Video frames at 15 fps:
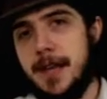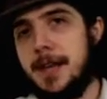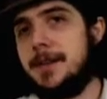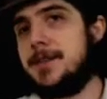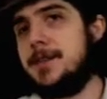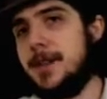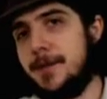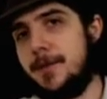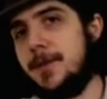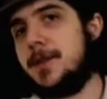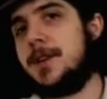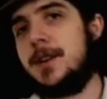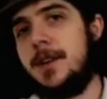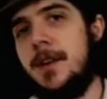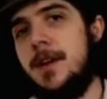tastes
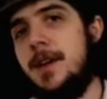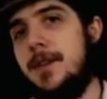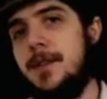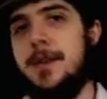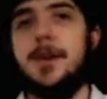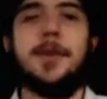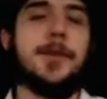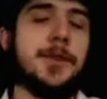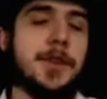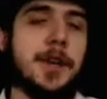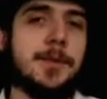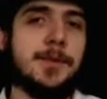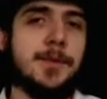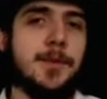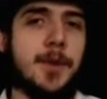different than other
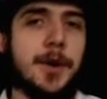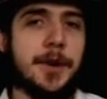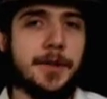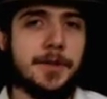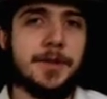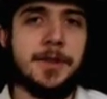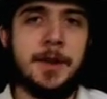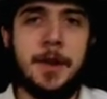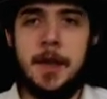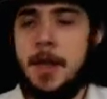types of wines.